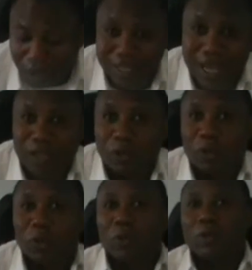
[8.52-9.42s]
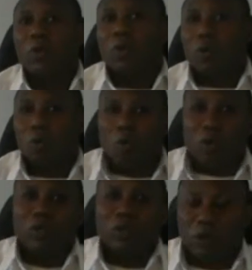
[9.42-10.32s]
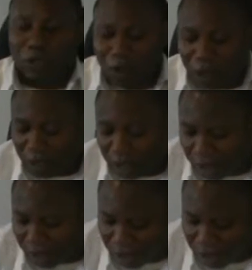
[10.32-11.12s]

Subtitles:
is titled, What Does God Say?